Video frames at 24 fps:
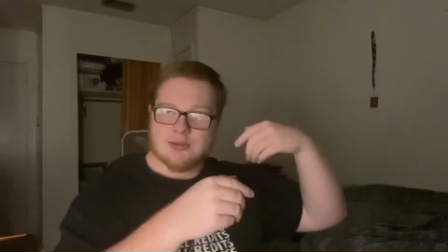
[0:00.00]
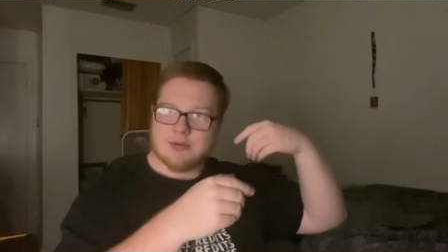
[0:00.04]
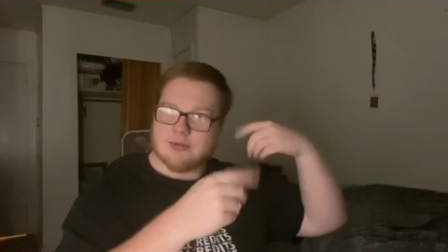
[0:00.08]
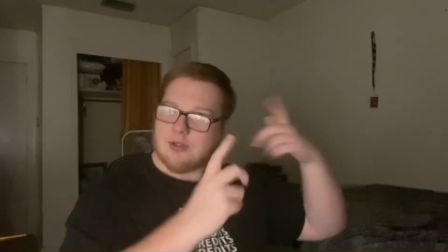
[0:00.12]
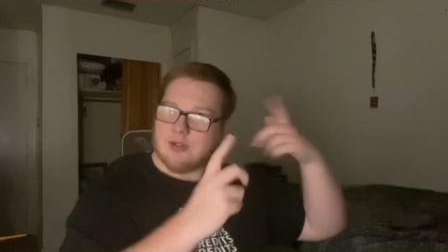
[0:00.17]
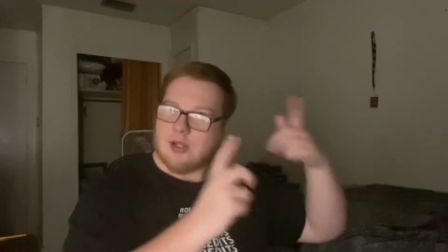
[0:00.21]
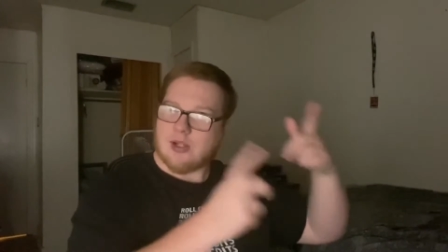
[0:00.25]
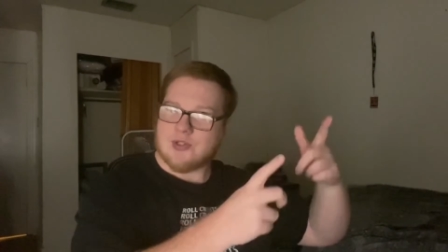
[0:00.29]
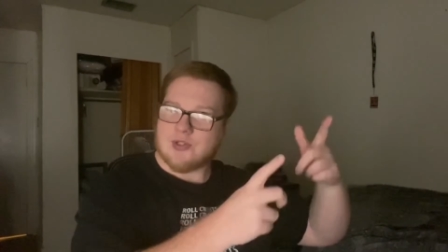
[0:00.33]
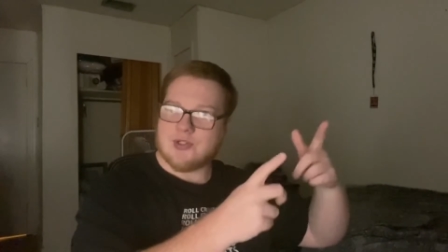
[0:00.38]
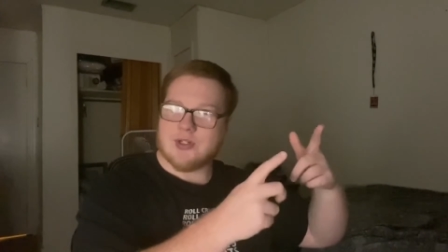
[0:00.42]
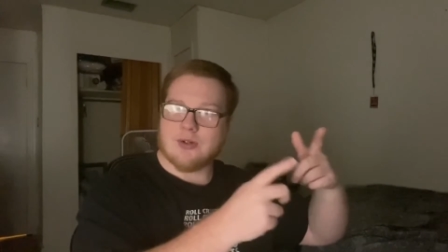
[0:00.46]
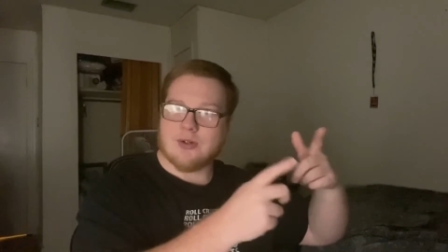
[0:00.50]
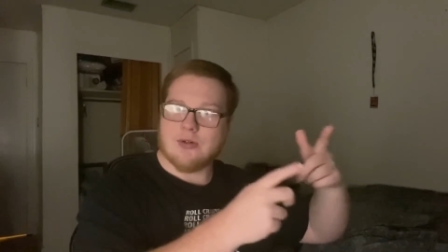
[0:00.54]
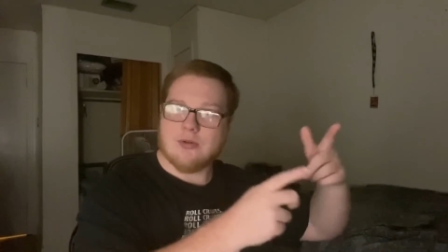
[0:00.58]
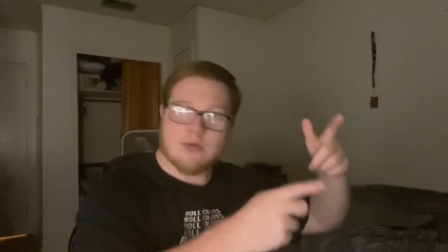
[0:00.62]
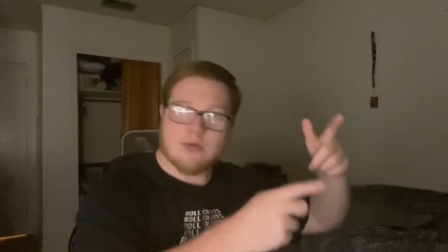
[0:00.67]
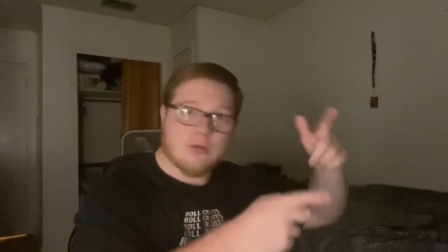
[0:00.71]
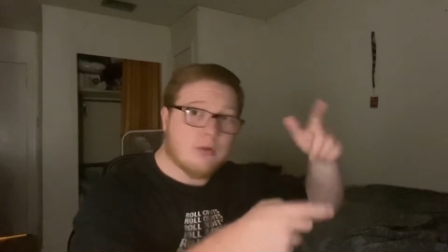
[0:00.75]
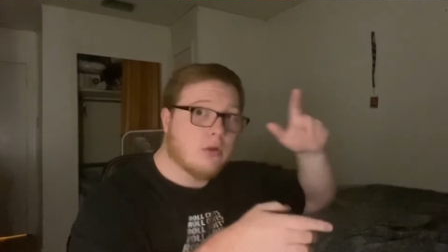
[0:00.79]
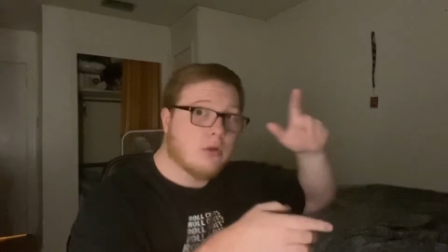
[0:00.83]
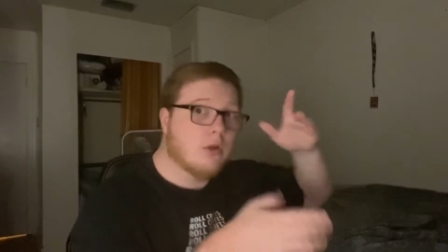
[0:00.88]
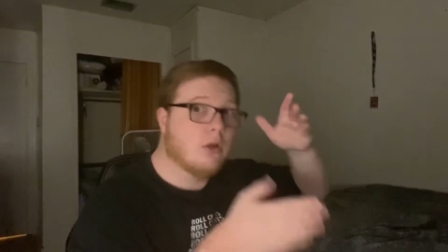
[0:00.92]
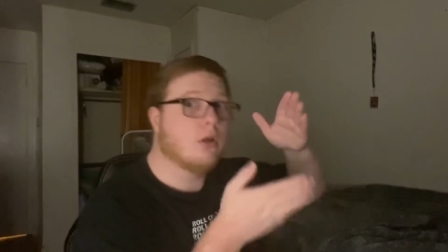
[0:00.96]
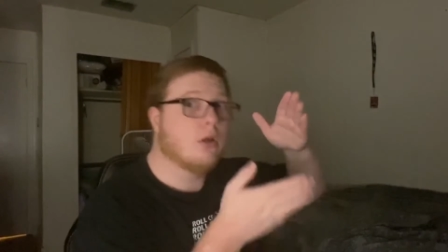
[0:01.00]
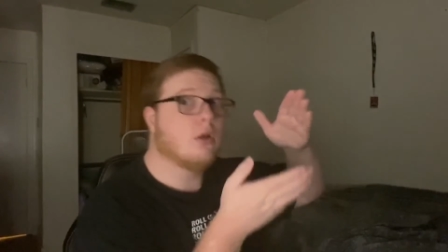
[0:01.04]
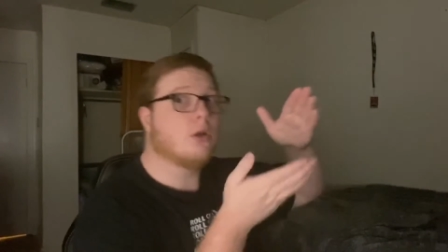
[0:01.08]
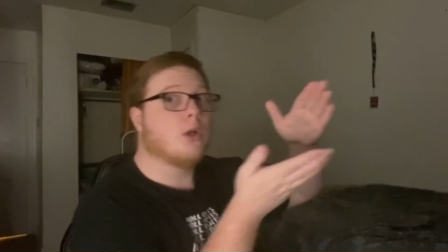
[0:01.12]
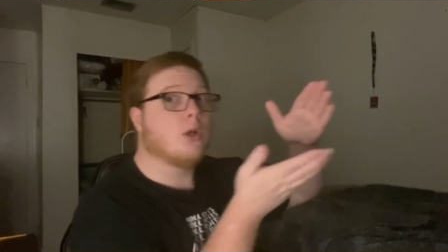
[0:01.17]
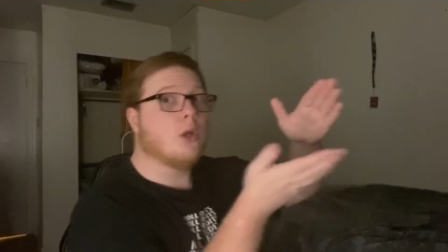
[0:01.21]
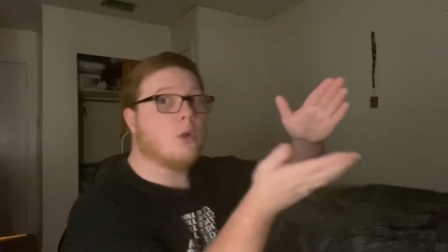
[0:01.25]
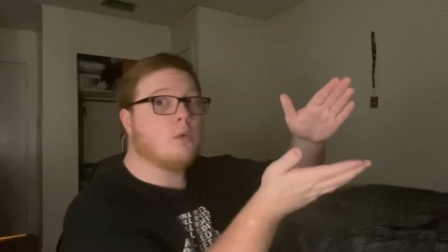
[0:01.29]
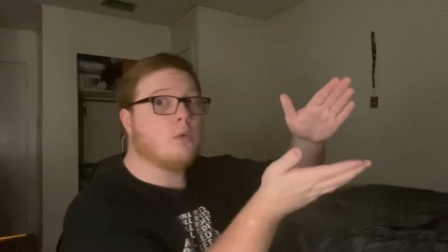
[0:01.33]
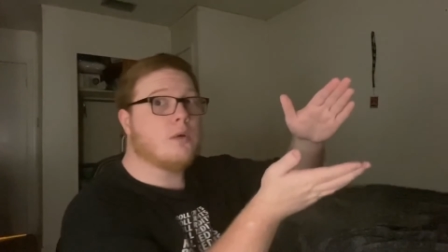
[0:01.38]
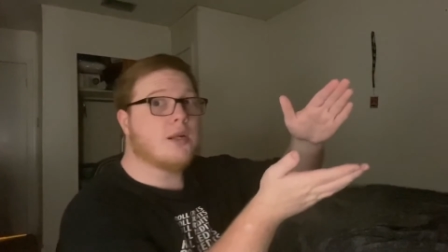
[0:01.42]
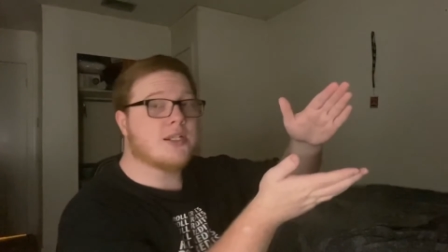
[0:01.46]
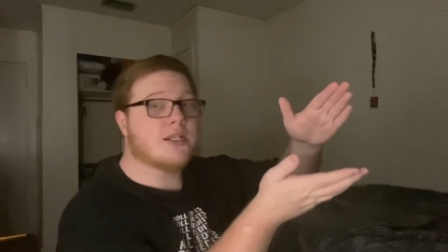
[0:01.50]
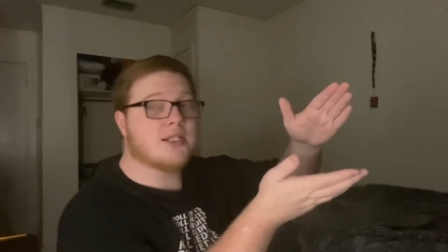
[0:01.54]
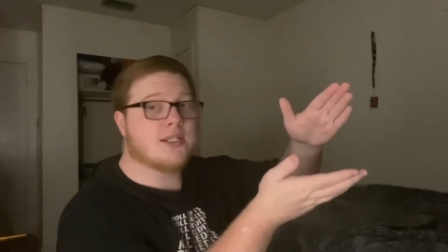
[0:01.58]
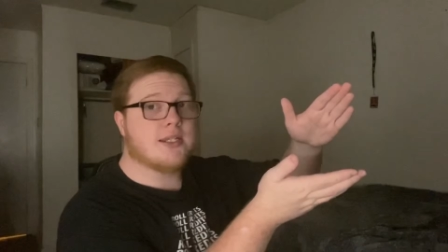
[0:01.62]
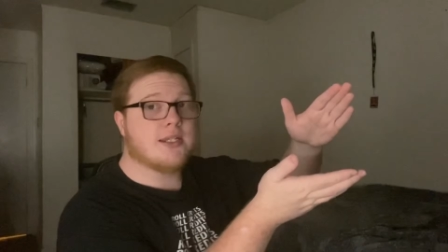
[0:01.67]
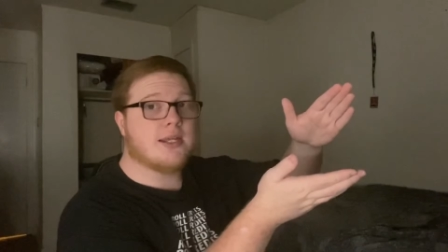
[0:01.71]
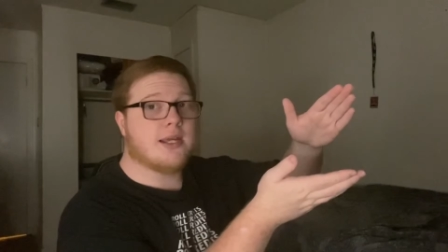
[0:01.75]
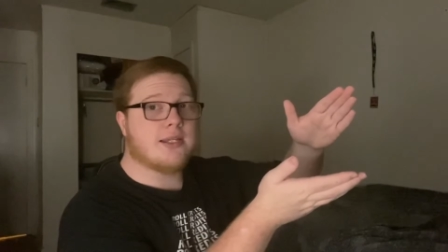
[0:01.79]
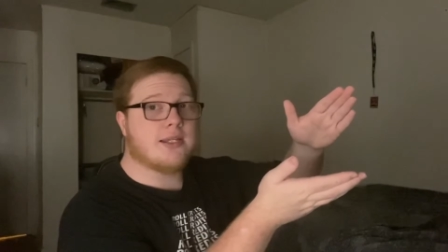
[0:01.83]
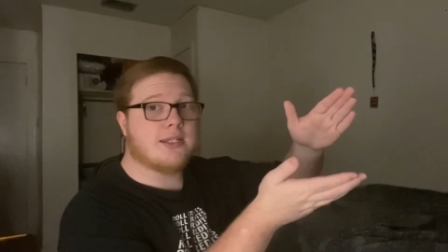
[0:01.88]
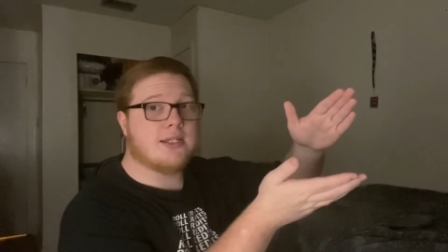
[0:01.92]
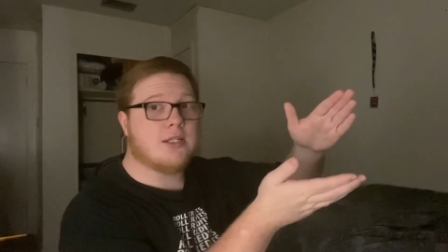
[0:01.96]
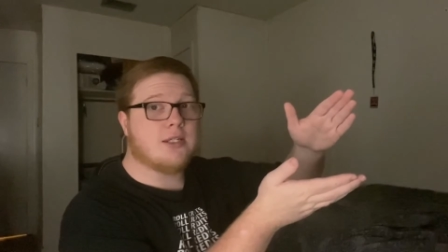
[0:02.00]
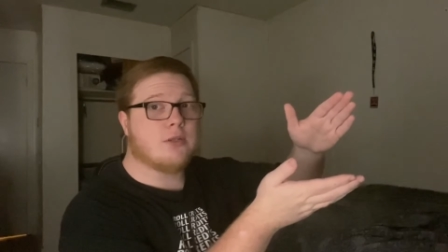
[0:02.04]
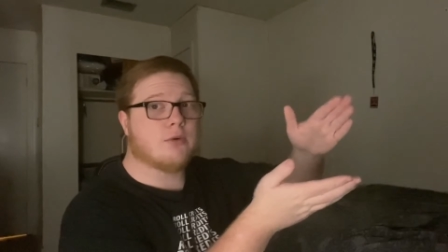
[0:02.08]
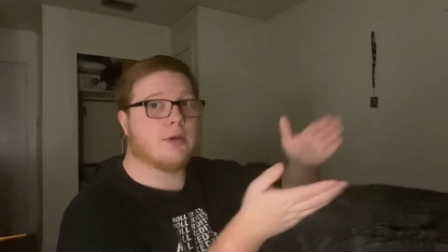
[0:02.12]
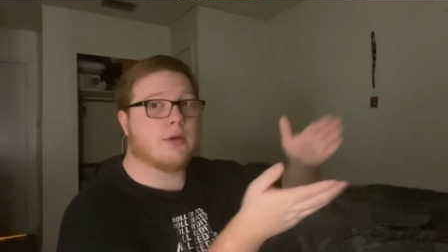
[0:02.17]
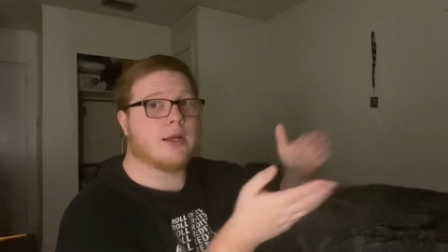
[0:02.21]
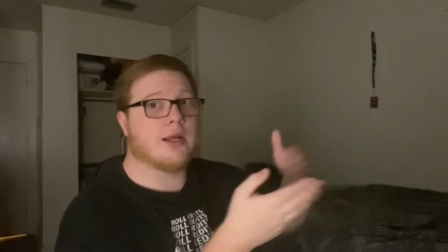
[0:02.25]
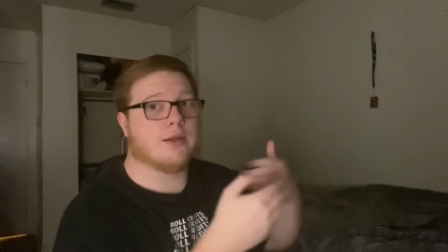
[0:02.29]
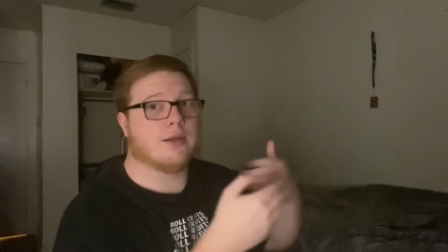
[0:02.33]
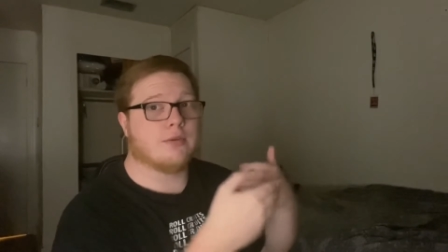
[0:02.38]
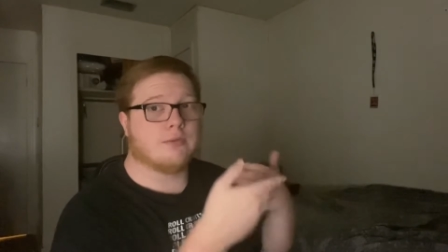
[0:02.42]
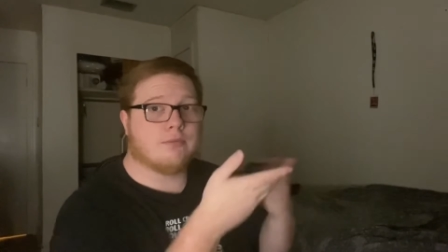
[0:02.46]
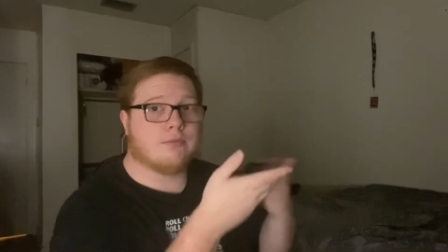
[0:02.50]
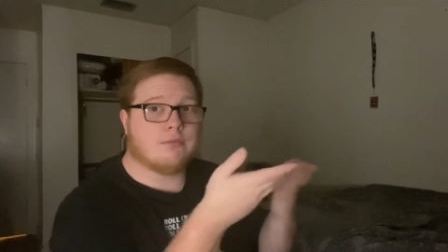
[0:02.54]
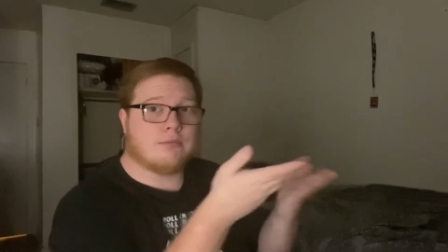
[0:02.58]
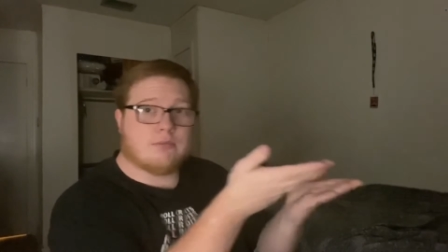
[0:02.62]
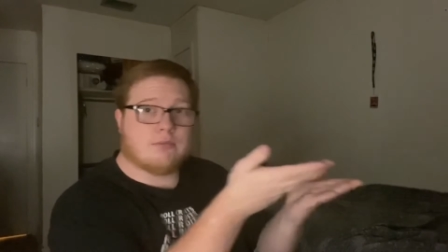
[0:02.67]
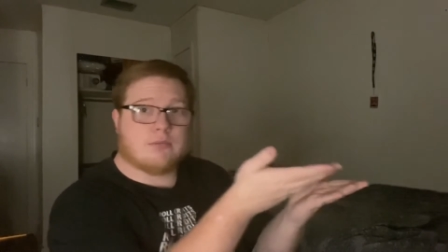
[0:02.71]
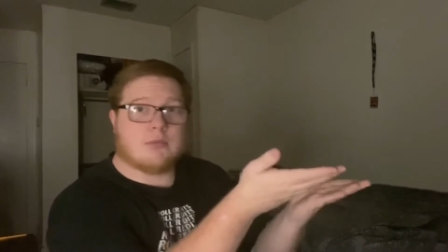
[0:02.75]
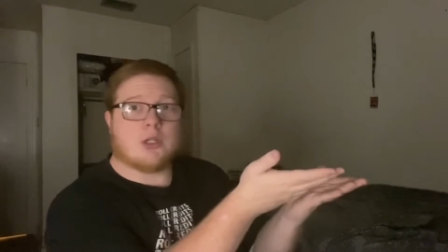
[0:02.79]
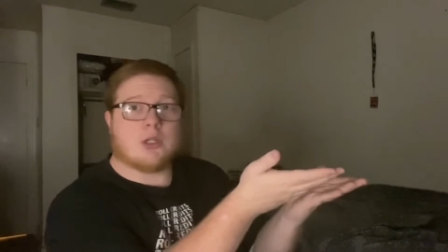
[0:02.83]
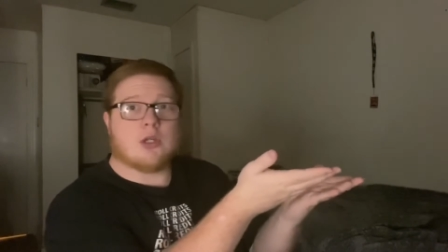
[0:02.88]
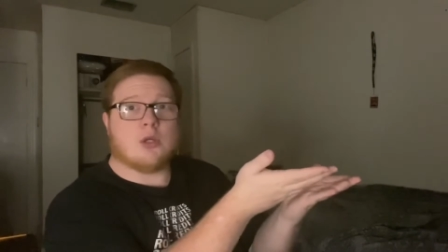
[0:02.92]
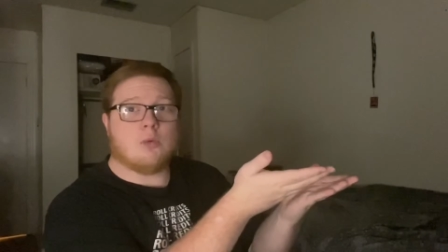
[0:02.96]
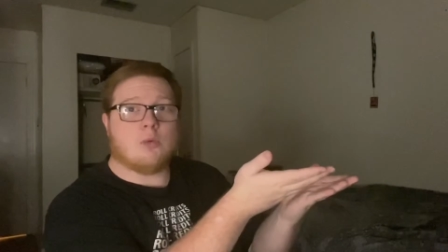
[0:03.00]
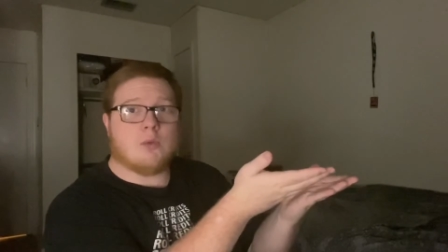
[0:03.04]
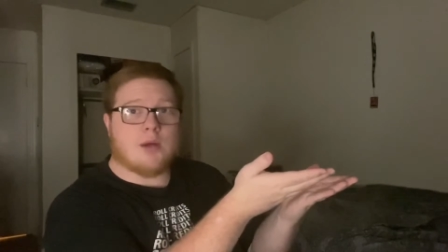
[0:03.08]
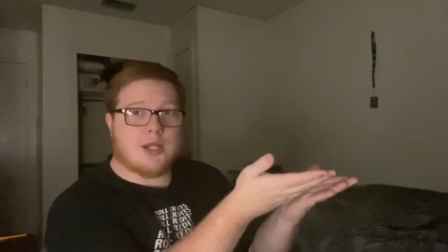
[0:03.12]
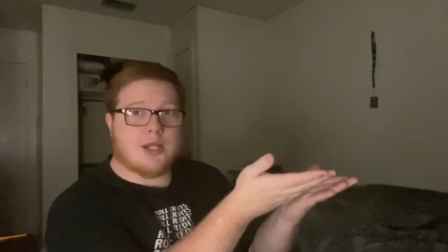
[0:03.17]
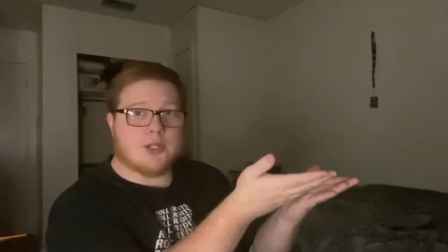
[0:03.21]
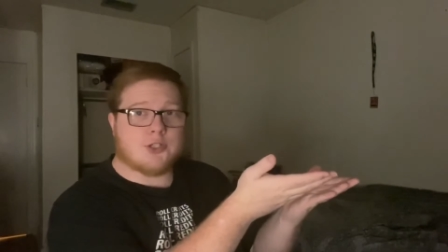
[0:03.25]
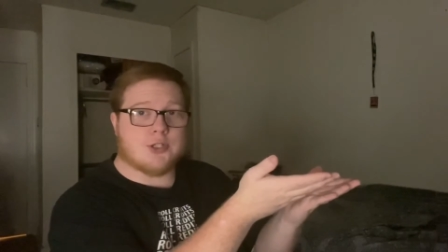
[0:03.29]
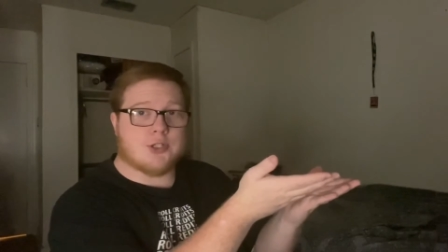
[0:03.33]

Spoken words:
also, go watch the IT Crowd. Go watch